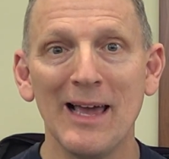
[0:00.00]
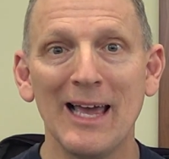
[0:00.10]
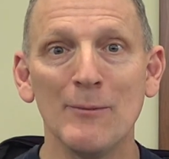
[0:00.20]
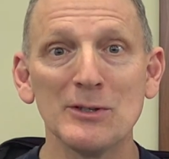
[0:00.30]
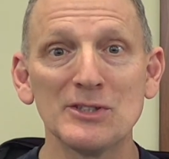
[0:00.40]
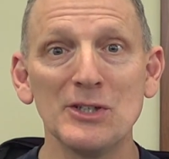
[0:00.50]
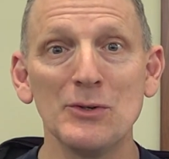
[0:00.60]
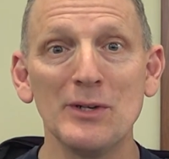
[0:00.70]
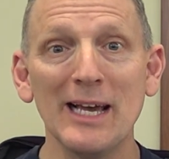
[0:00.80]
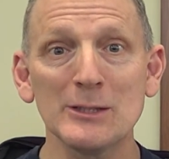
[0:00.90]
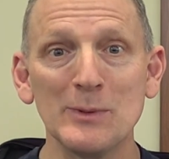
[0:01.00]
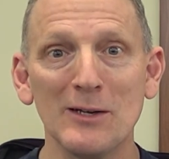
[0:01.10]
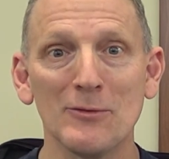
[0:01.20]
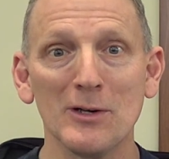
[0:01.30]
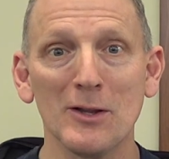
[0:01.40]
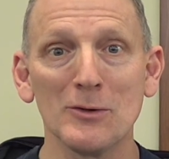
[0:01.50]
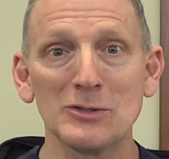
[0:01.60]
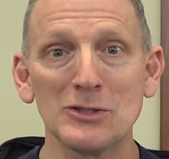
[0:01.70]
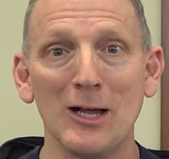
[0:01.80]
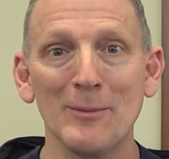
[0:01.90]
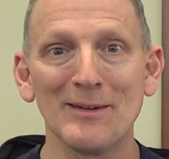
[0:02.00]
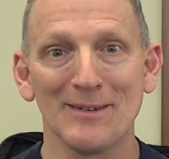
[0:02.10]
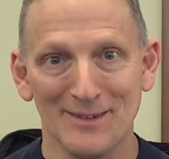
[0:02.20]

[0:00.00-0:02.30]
And we'll see you next week for another installment